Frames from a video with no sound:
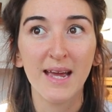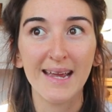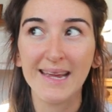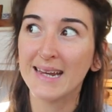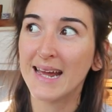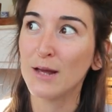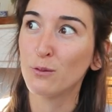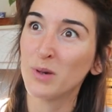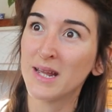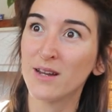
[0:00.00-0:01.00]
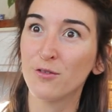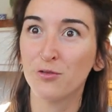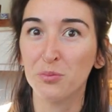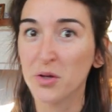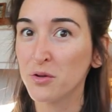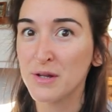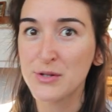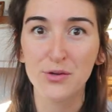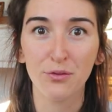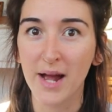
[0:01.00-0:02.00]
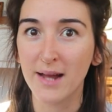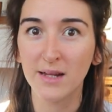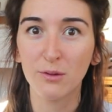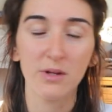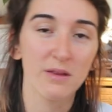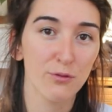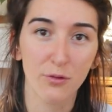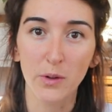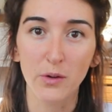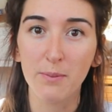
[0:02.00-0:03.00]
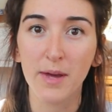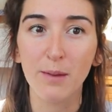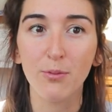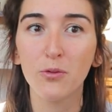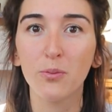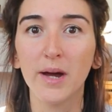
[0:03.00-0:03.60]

in a weird familiar surrounding with familiar people,